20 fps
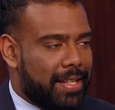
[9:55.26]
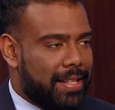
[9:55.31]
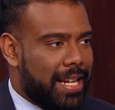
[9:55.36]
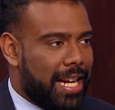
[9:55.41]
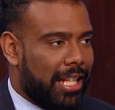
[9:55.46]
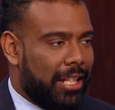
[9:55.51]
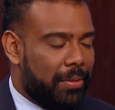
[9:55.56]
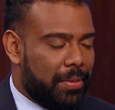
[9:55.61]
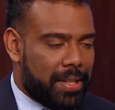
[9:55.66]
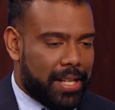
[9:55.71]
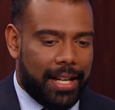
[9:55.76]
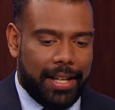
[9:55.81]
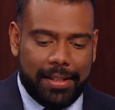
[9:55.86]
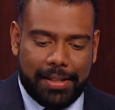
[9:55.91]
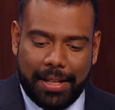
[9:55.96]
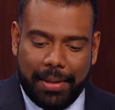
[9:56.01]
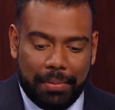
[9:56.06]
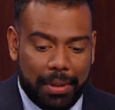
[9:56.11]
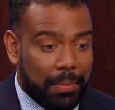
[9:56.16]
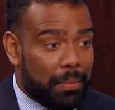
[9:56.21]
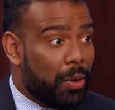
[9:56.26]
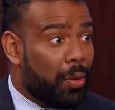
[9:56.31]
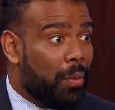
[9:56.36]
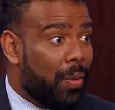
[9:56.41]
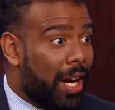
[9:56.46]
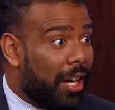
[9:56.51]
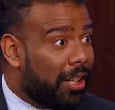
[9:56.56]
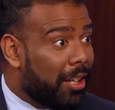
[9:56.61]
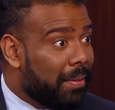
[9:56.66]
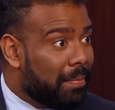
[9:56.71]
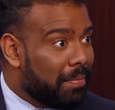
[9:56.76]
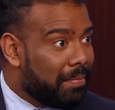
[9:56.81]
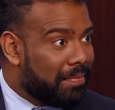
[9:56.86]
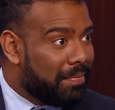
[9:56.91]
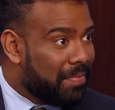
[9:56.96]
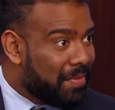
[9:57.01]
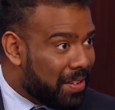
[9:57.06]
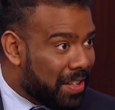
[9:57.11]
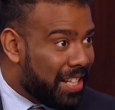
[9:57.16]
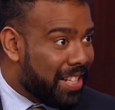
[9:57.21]
as Nathalie was saying, some people welcome
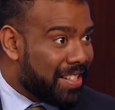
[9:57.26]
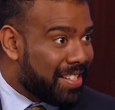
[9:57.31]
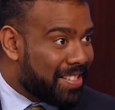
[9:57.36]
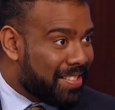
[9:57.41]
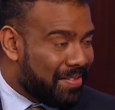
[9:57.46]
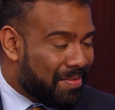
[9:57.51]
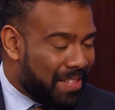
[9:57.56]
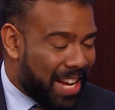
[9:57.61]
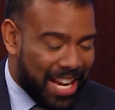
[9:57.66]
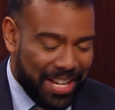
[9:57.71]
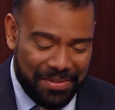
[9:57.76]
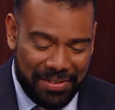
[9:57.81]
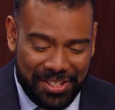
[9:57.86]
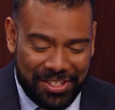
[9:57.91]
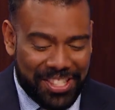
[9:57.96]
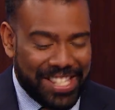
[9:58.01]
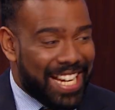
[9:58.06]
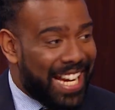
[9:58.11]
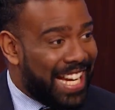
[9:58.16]
these animals